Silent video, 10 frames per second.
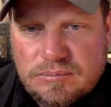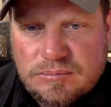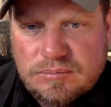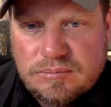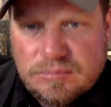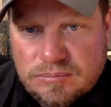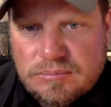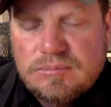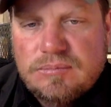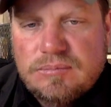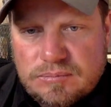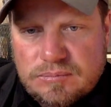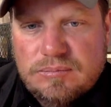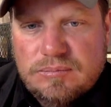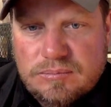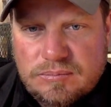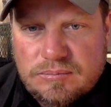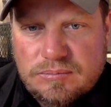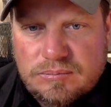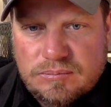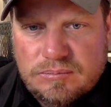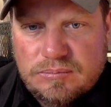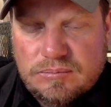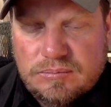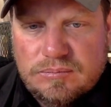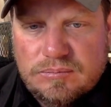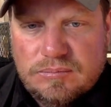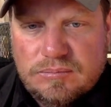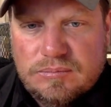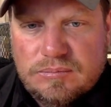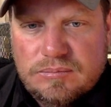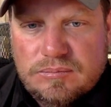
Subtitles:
[no speech]